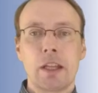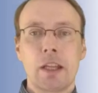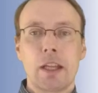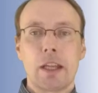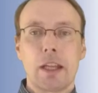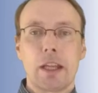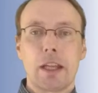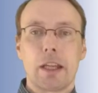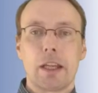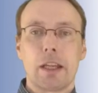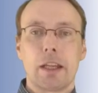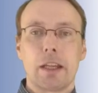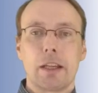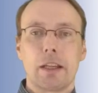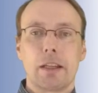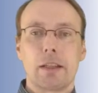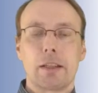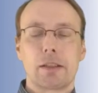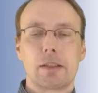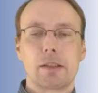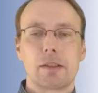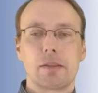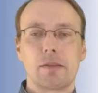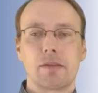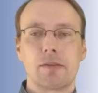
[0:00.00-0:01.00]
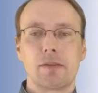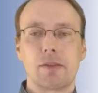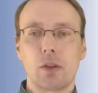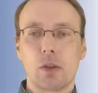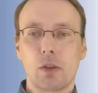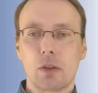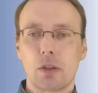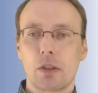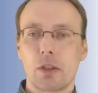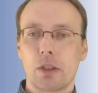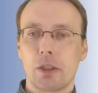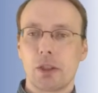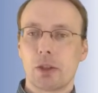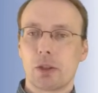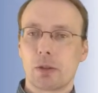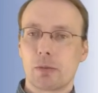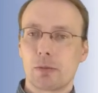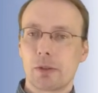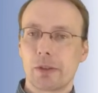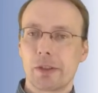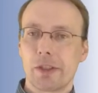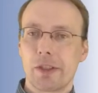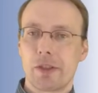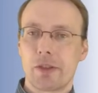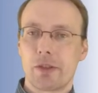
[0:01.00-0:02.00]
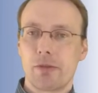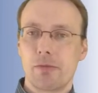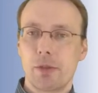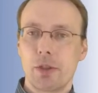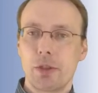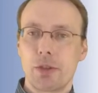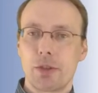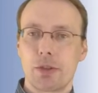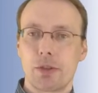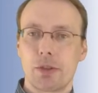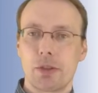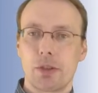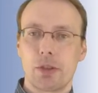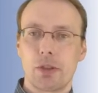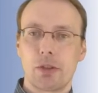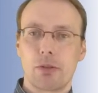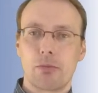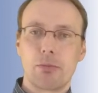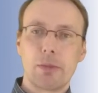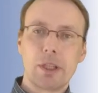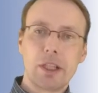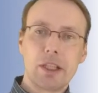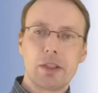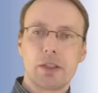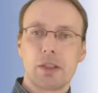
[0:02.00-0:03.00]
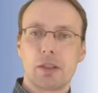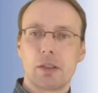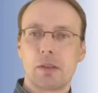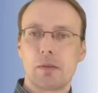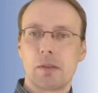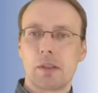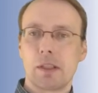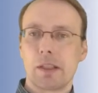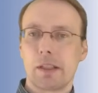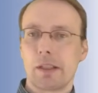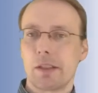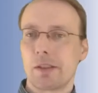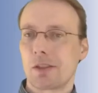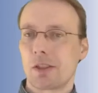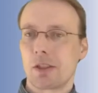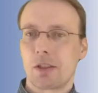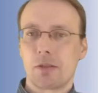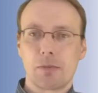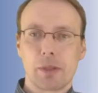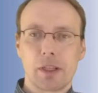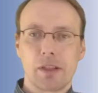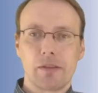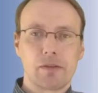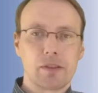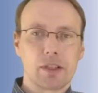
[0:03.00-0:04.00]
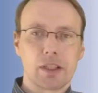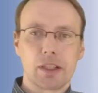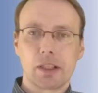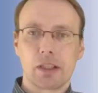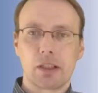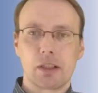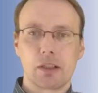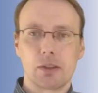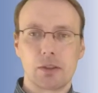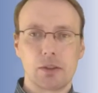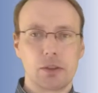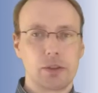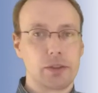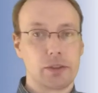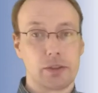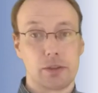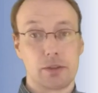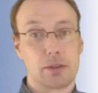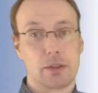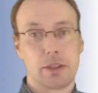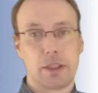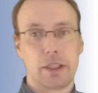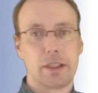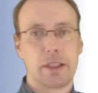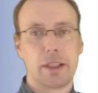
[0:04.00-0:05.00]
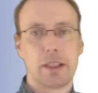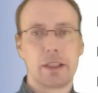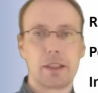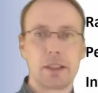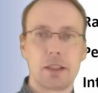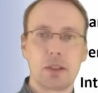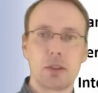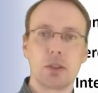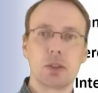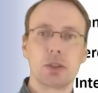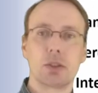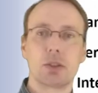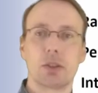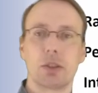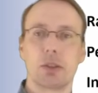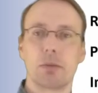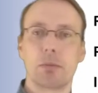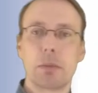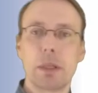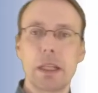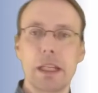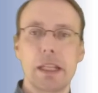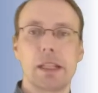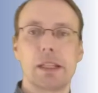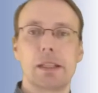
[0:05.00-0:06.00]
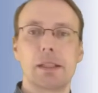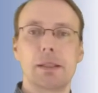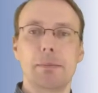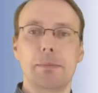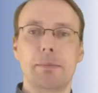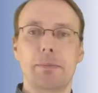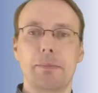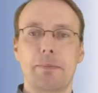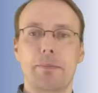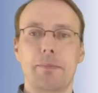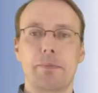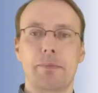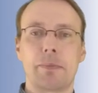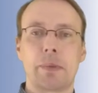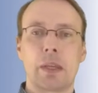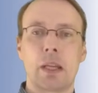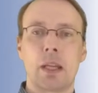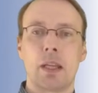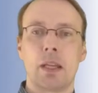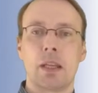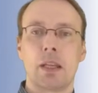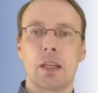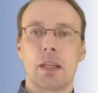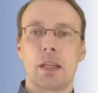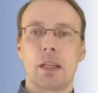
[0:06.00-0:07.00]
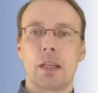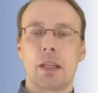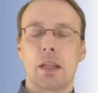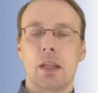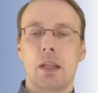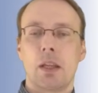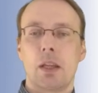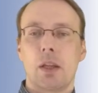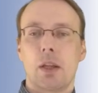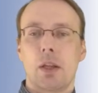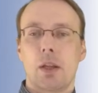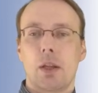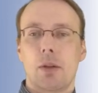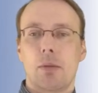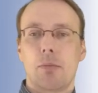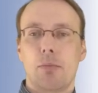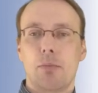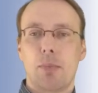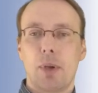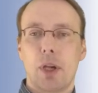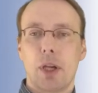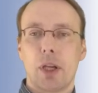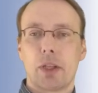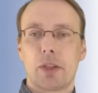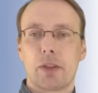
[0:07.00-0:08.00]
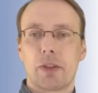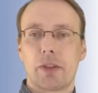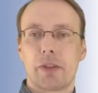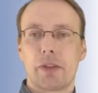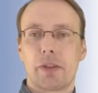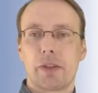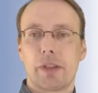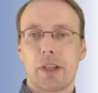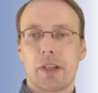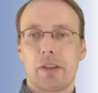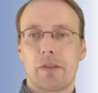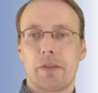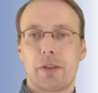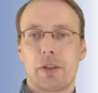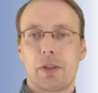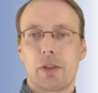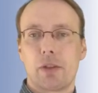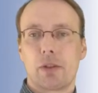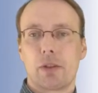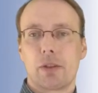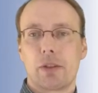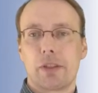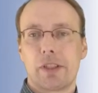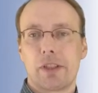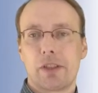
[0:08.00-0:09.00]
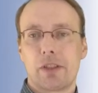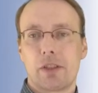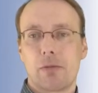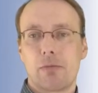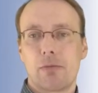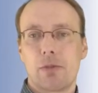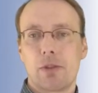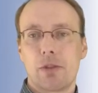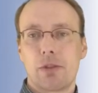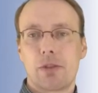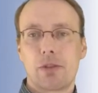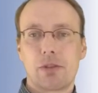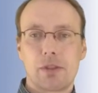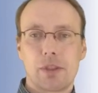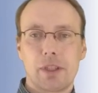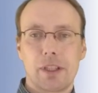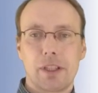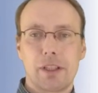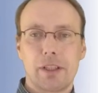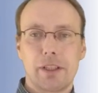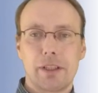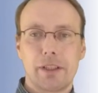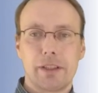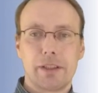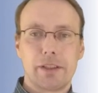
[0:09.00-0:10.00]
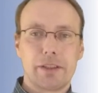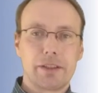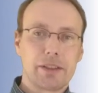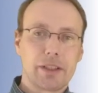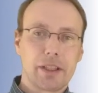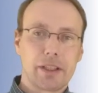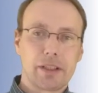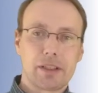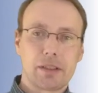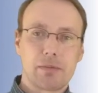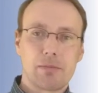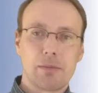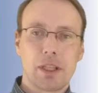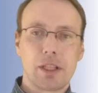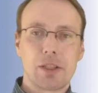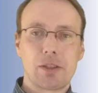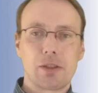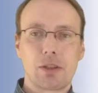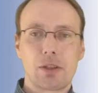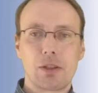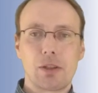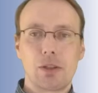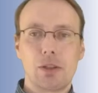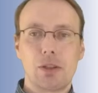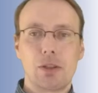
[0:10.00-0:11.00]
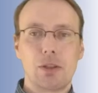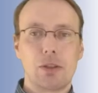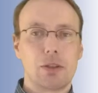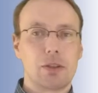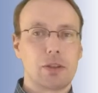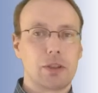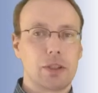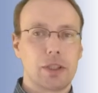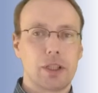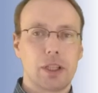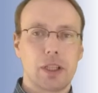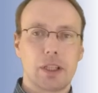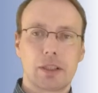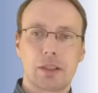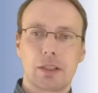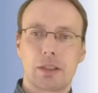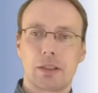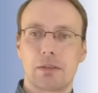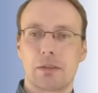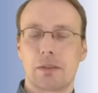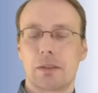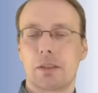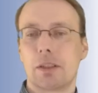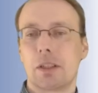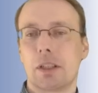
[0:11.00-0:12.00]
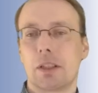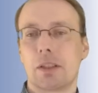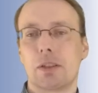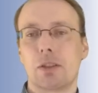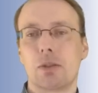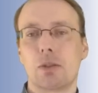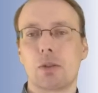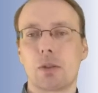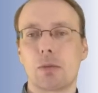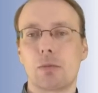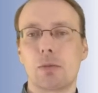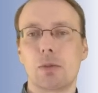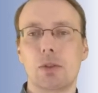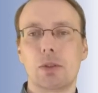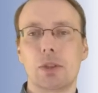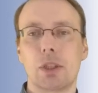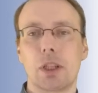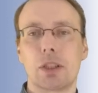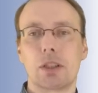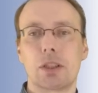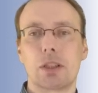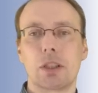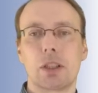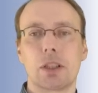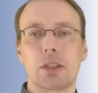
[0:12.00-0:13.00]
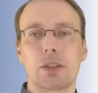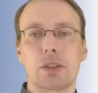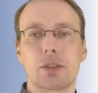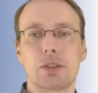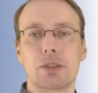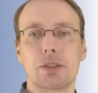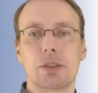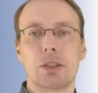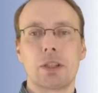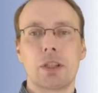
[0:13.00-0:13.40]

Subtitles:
and for a normal distribution, your median is going to be very close or identical to the mean. But if your distribution is not symmetrical, or not normal, not Gaussian,